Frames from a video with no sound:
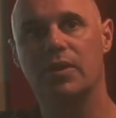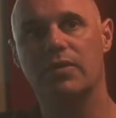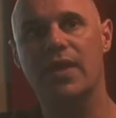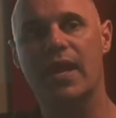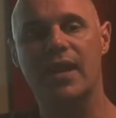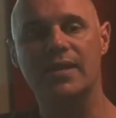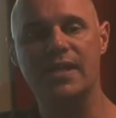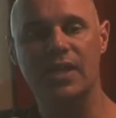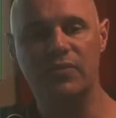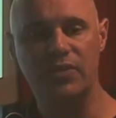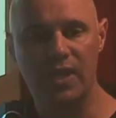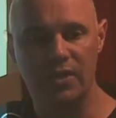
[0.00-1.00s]
that idea
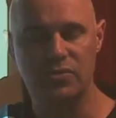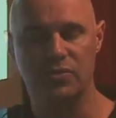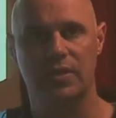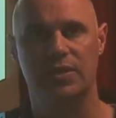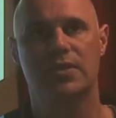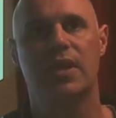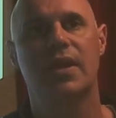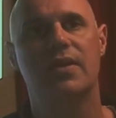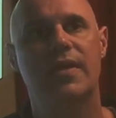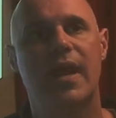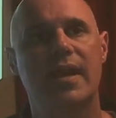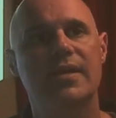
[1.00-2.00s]
of countries,
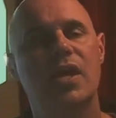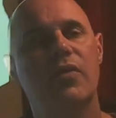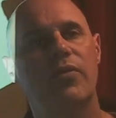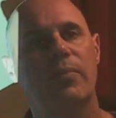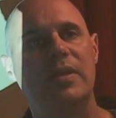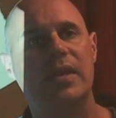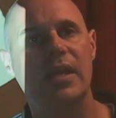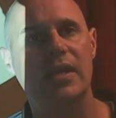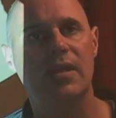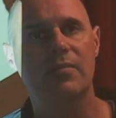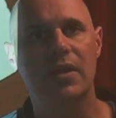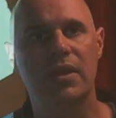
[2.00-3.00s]
that idea from
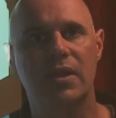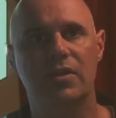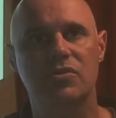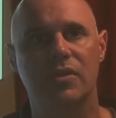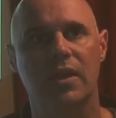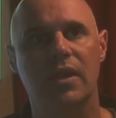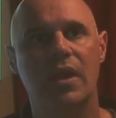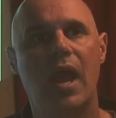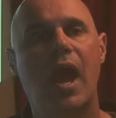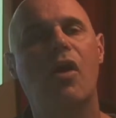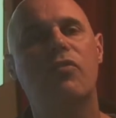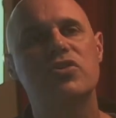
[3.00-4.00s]
kingdom to country.
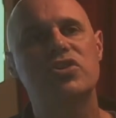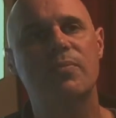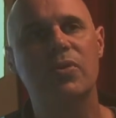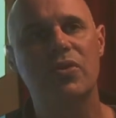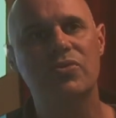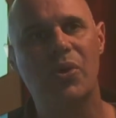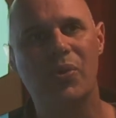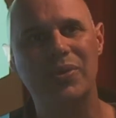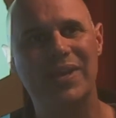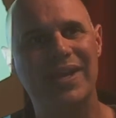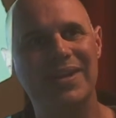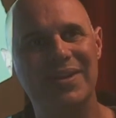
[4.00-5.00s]
However, some of those old
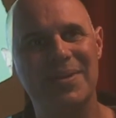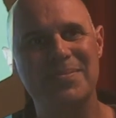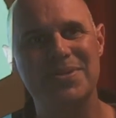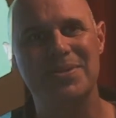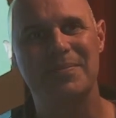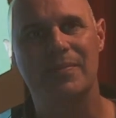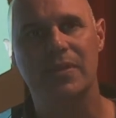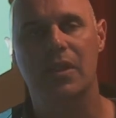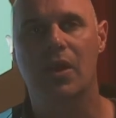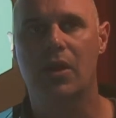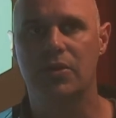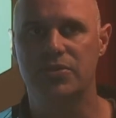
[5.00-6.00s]
kingdoms
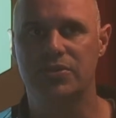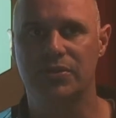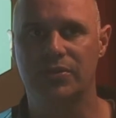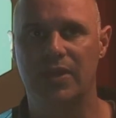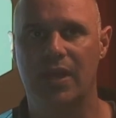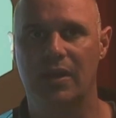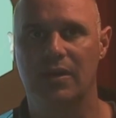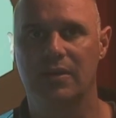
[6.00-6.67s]
are still there.